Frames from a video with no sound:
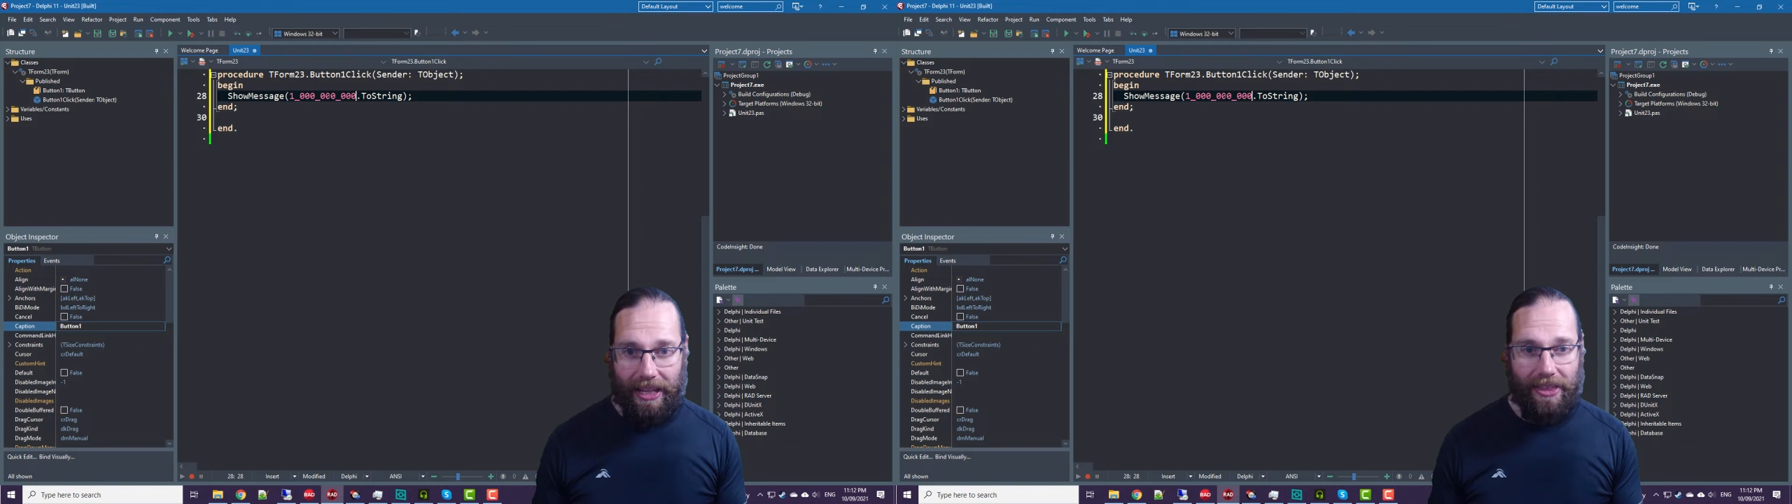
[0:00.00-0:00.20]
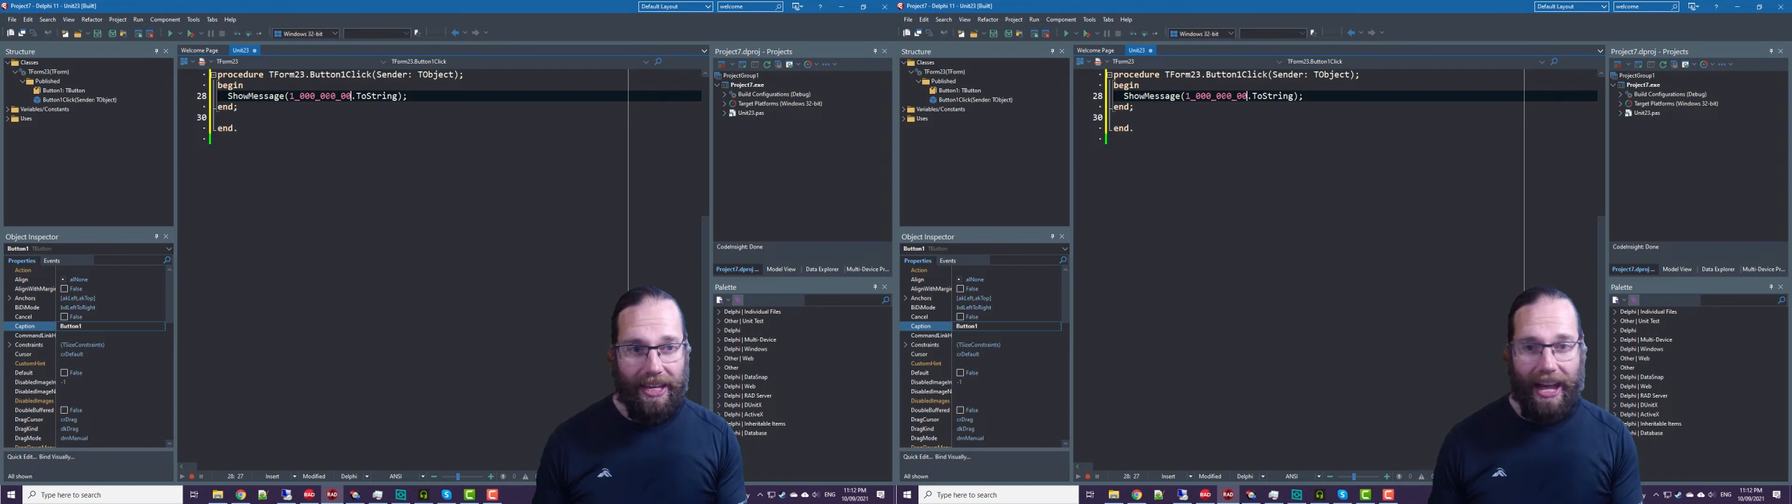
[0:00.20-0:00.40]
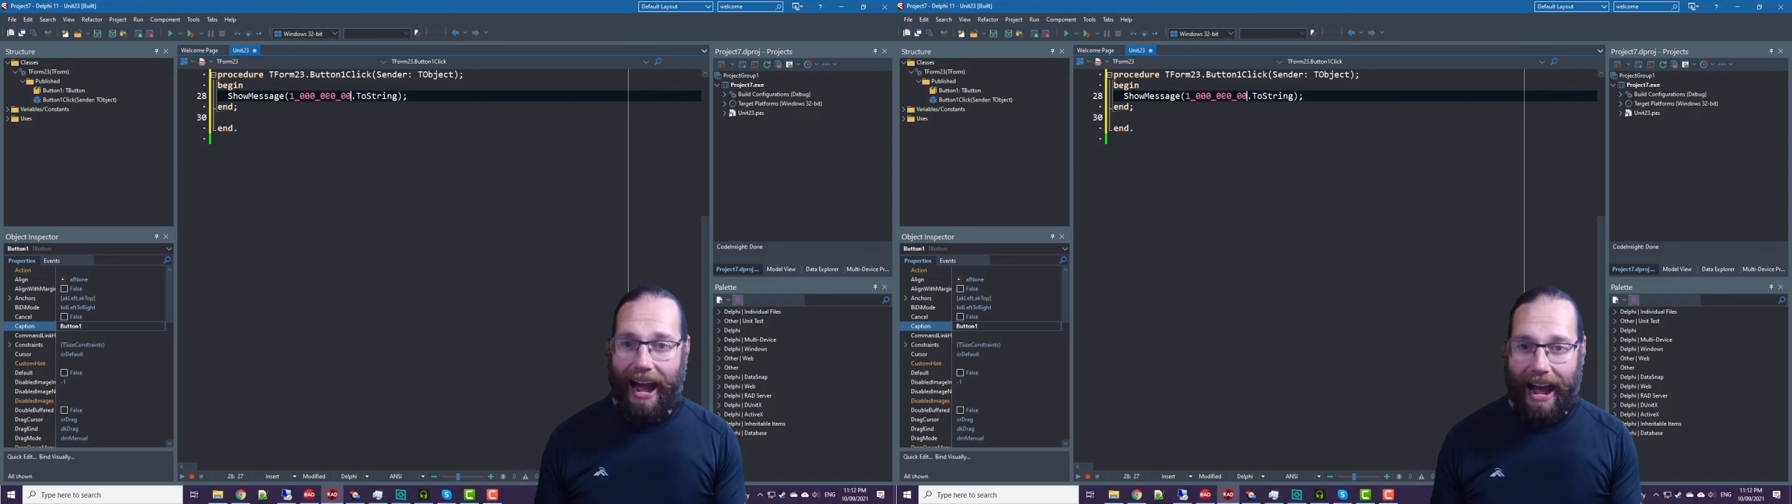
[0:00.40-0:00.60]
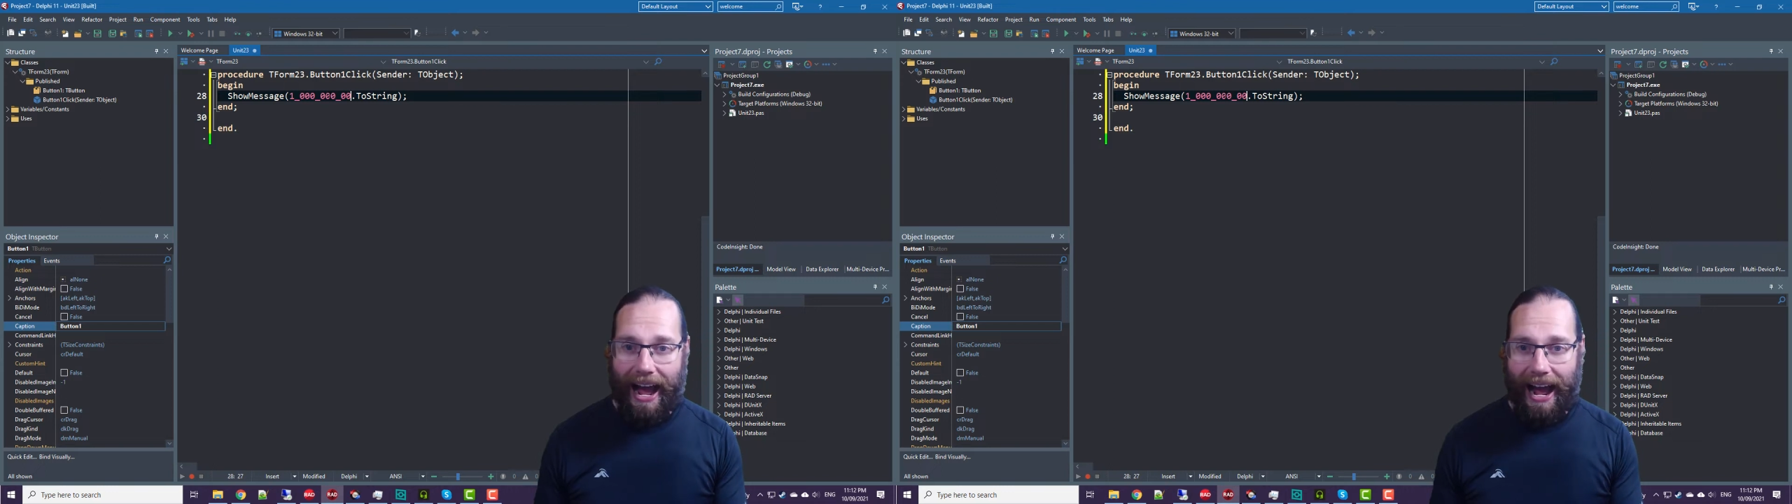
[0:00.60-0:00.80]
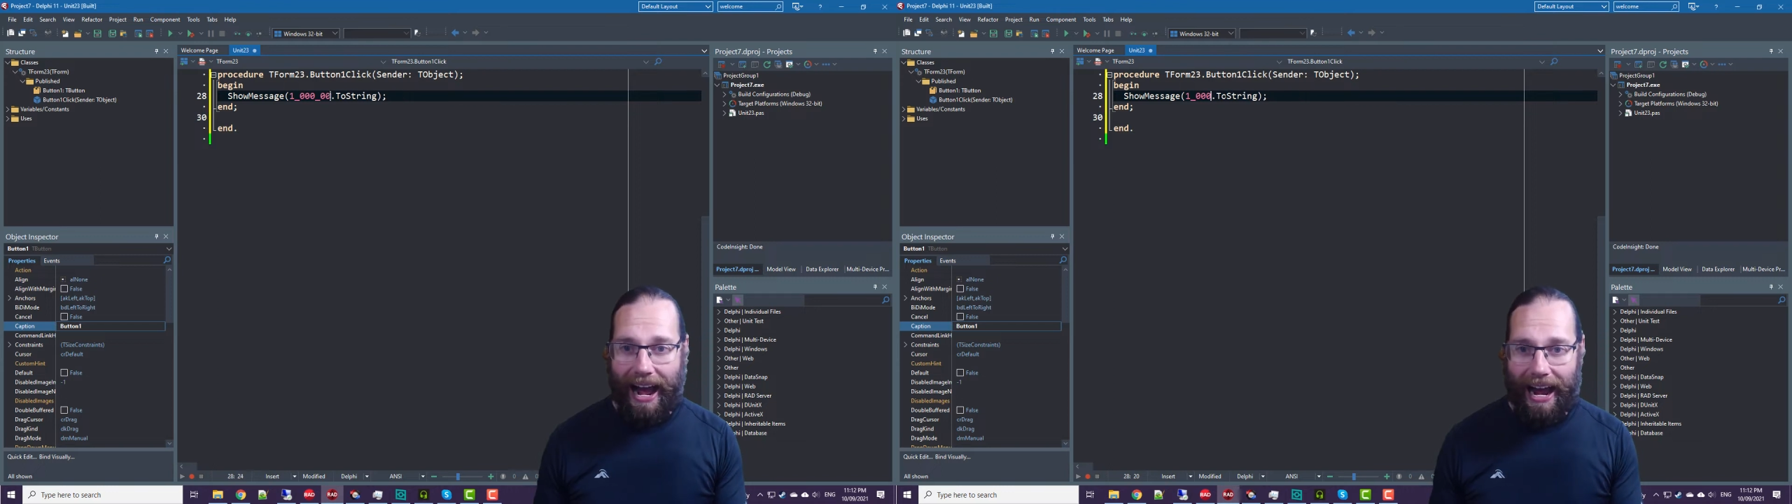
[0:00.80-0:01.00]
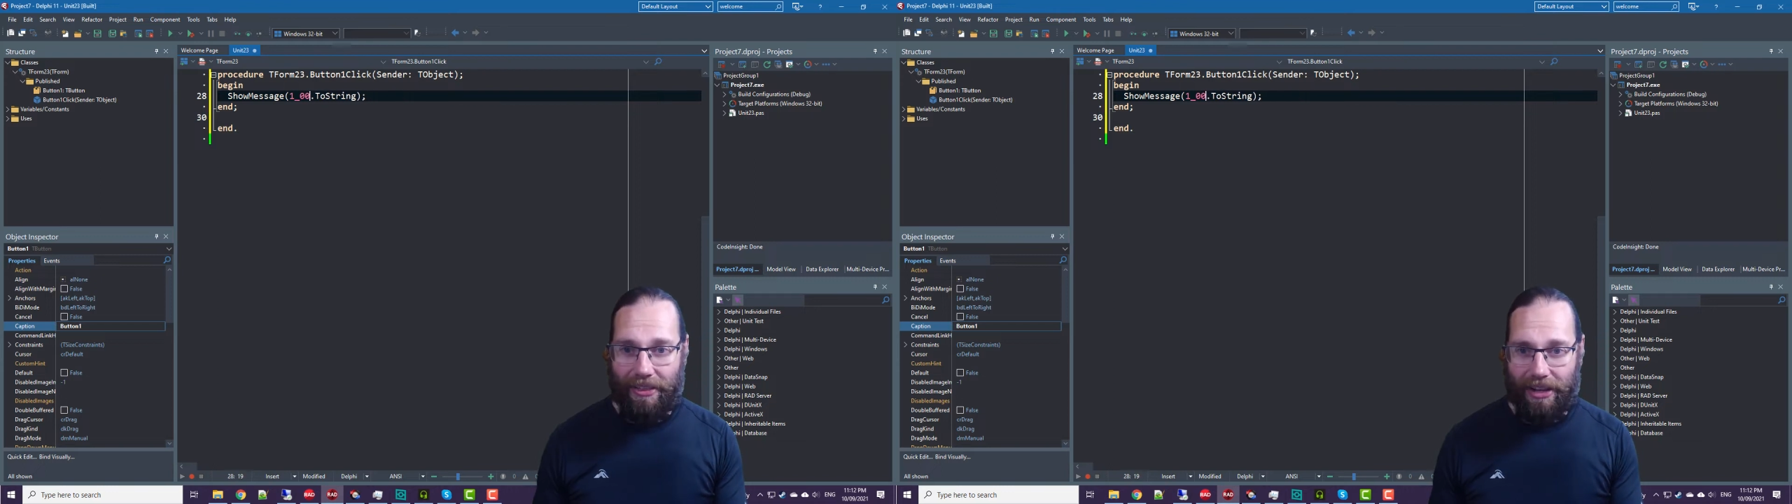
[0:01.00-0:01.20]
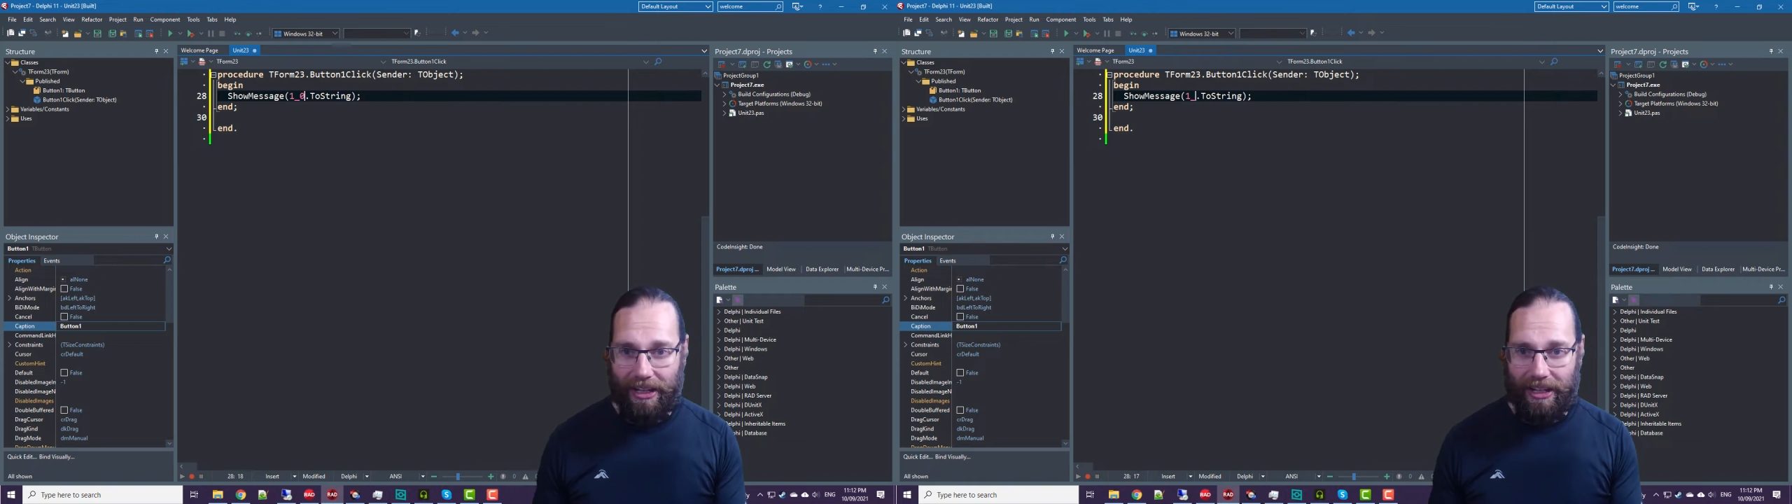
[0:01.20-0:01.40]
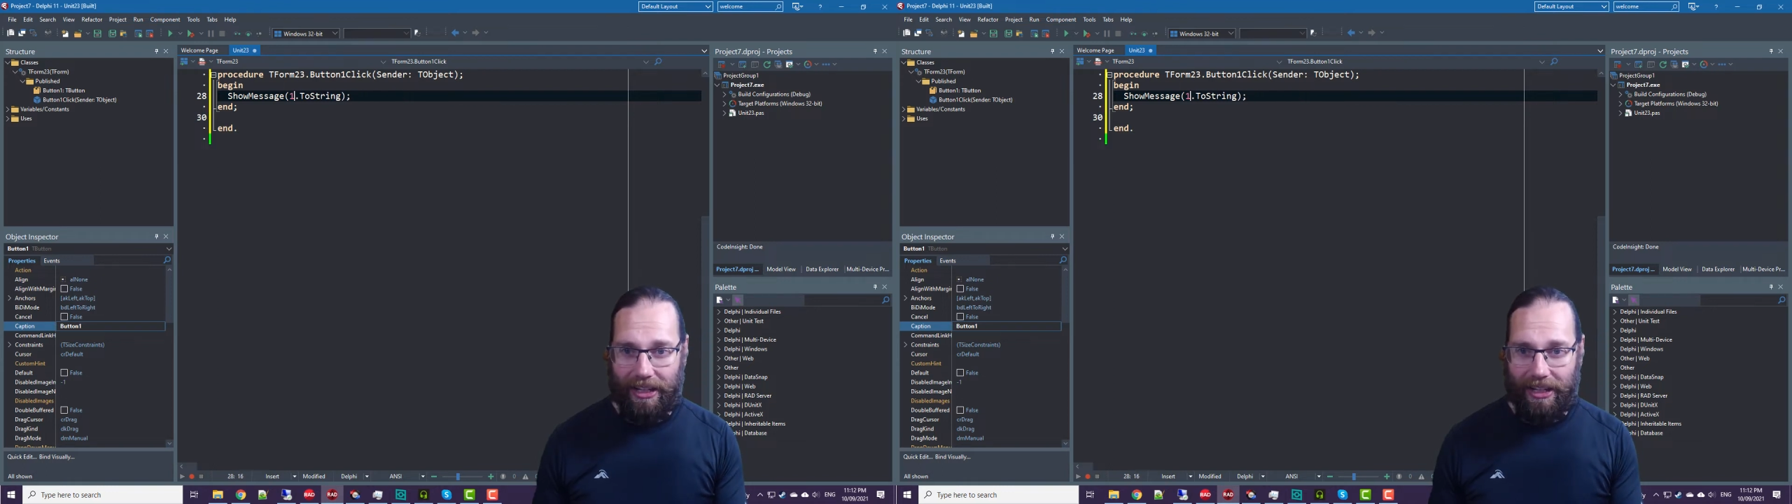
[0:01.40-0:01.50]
The other